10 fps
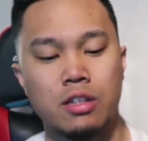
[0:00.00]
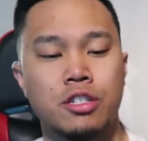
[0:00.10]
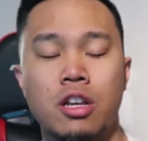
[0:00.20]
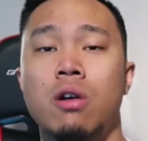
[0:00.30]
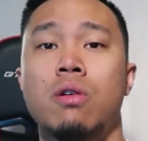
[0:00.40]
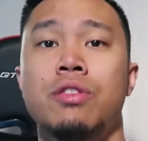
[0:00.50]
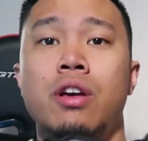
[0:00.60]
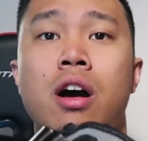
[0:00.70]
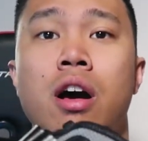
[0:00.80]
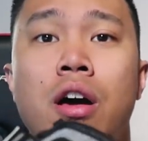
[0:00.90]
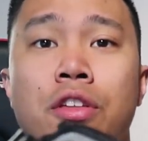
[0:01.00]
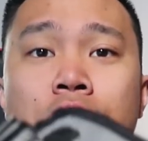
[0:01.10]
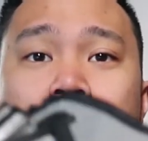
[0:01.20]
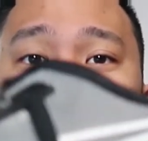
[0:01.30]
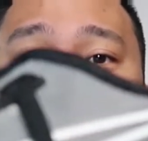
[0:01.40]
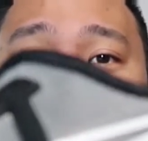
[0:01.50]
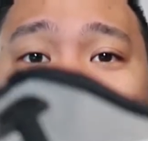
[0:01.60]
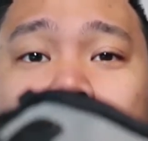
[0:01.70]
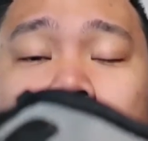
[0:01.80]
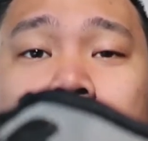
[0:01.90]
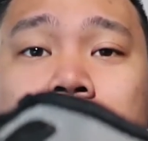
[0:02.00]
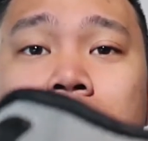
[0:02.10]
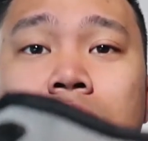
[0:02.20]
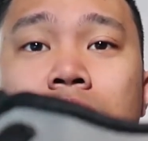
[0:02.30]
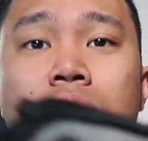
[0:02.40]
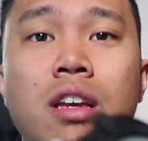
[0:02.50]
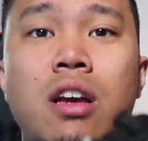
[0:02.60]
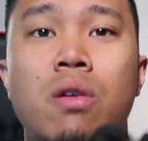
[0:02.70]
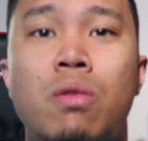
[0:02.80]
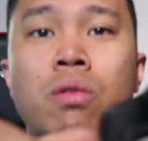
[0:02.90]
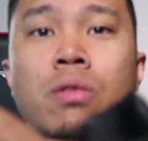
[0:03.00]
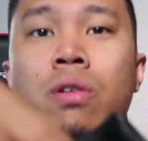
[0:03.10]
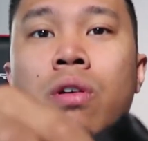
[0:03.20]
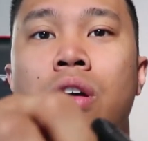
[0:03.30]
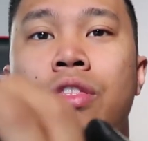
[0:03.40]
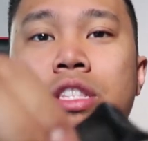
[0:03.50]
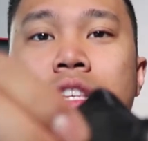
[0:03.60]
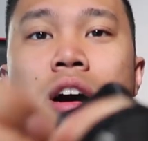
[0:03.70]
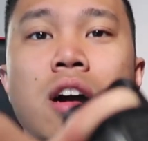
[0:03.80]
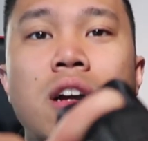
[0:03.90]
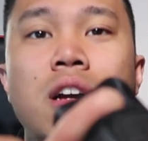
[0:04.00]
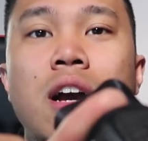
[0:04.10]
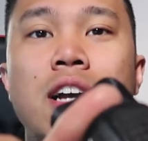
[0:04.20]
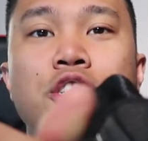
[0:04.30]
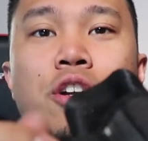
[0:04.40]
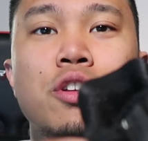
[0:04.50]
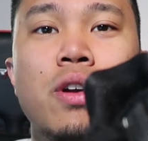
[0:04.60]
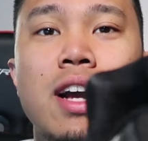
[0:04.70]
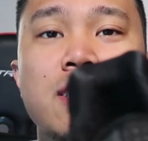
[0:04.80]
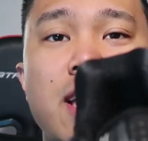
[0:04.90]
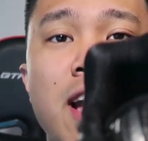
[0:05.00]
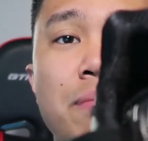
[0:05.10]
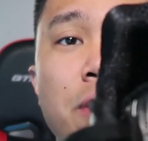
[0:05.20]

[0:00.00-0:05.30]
So the other detail that I liked, the tongue, I showed you guys that